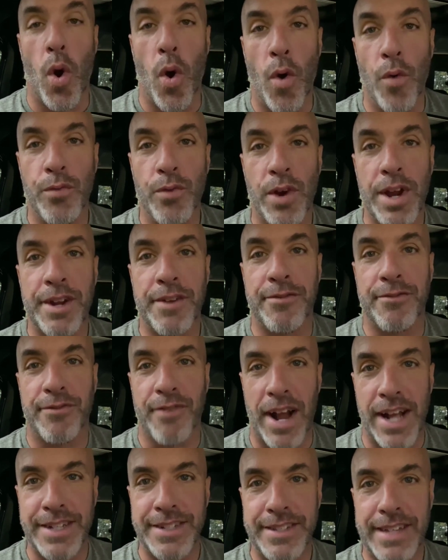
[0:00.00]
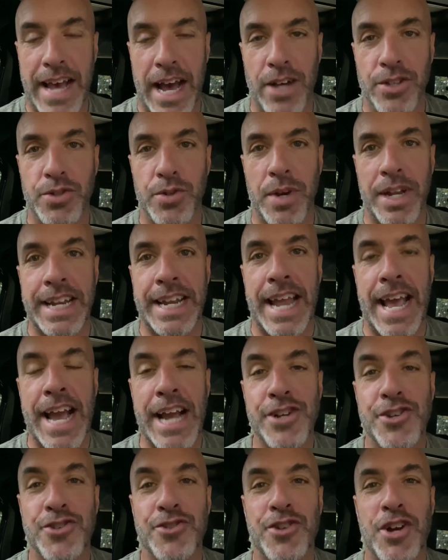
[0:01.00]
over at a friend's house who had an
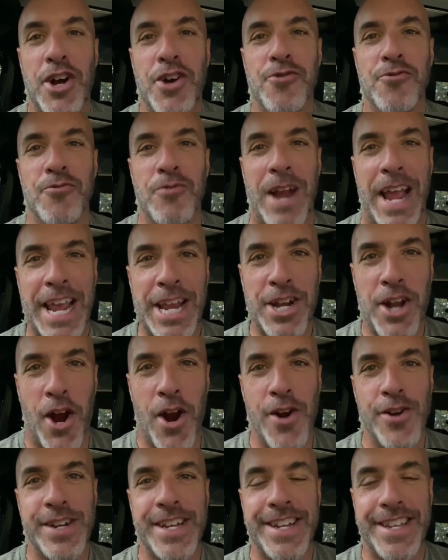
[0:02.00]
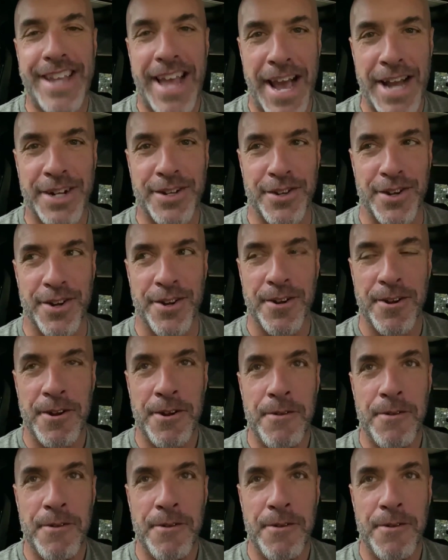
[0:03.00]
extra radar detector.